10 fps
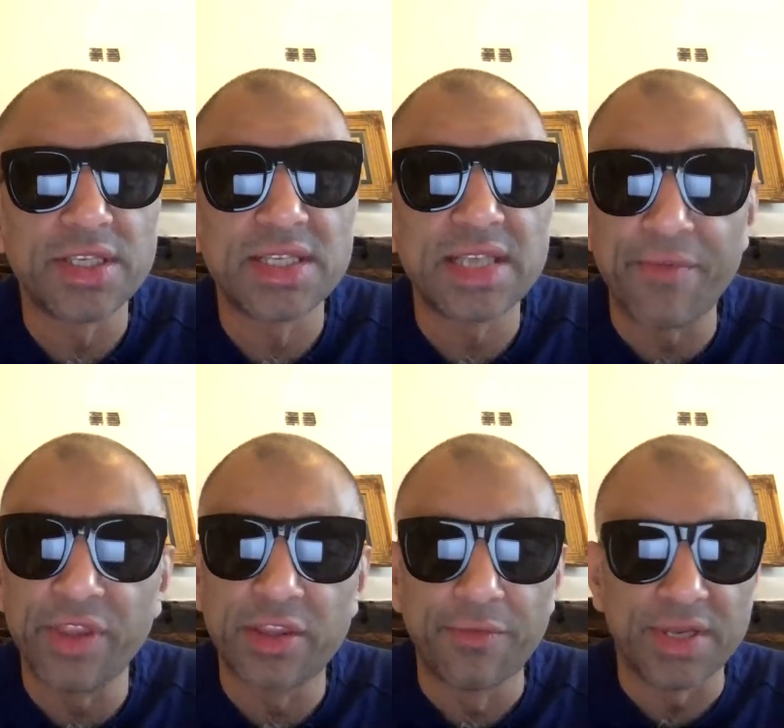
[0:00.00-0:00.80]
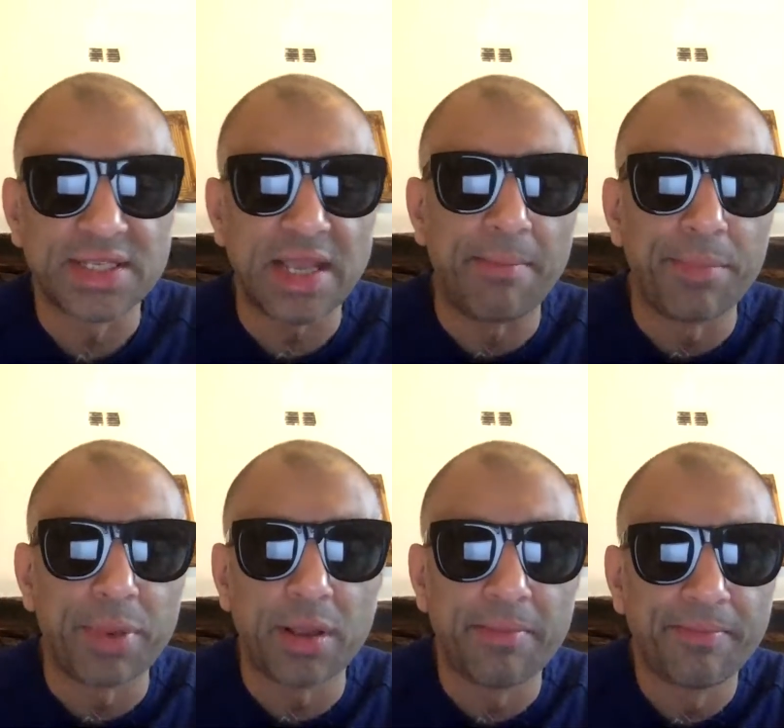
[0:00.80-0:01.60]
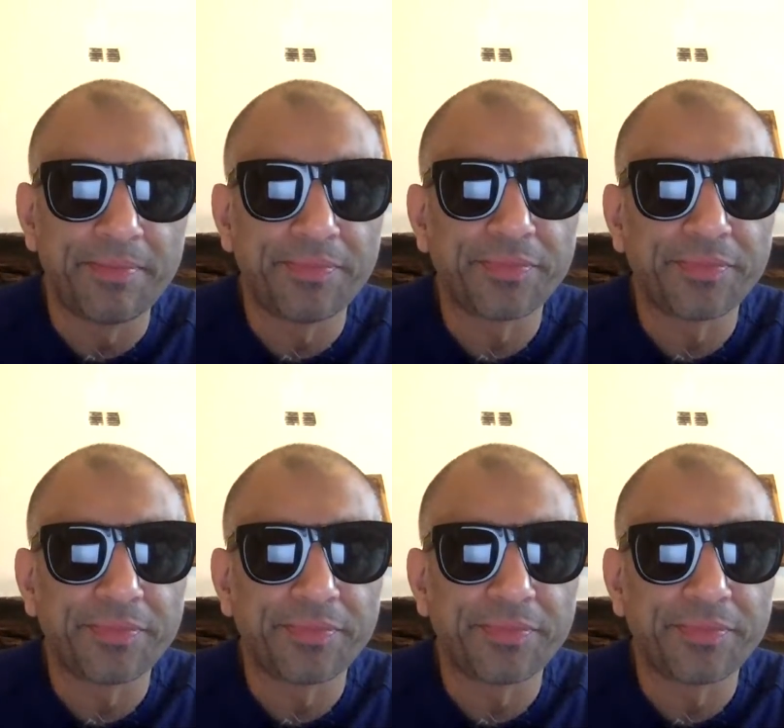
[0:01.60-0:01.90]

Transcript: on the 7th of December,